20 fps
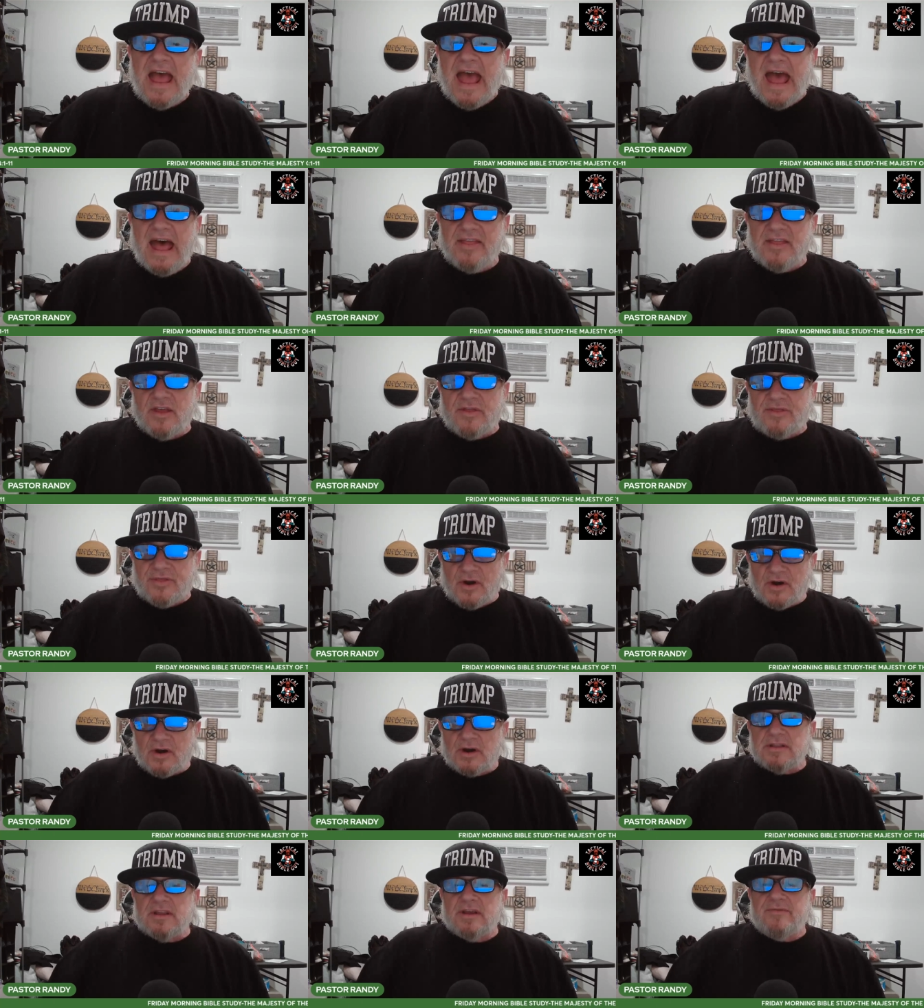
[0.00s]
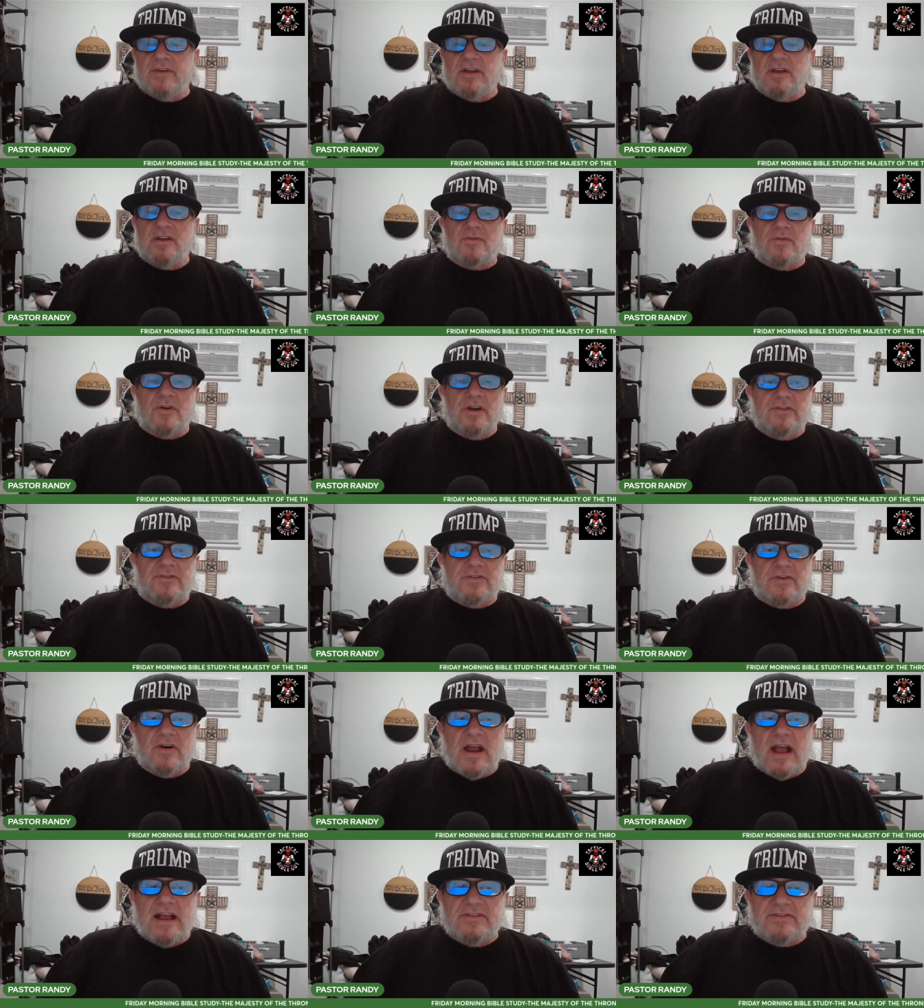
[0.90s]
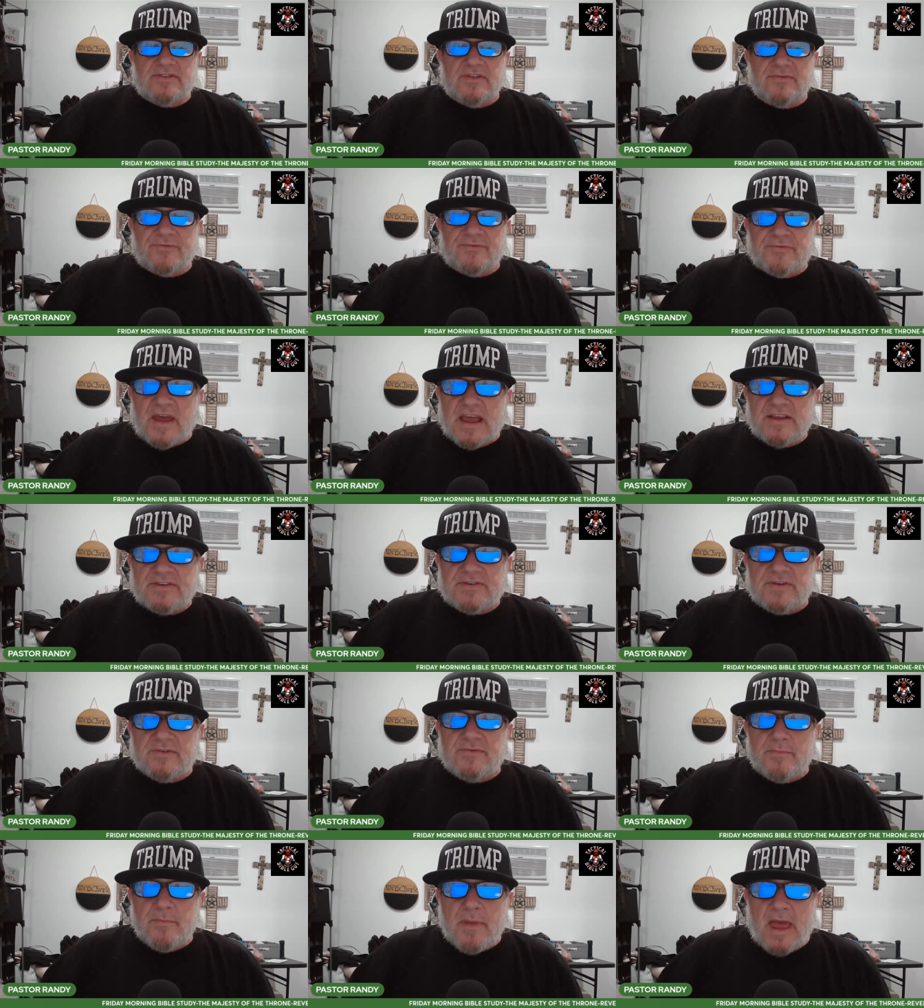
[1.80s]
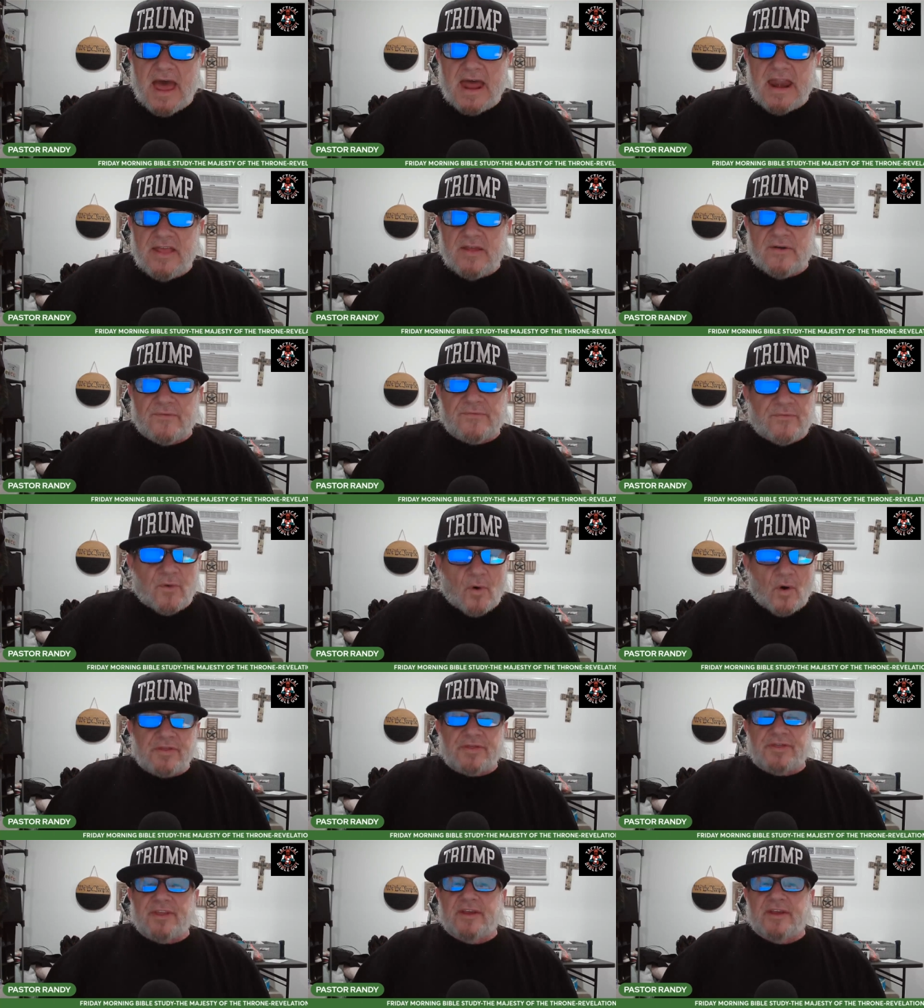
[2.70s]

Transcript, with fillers: and the third living creature as the face of man and the fourth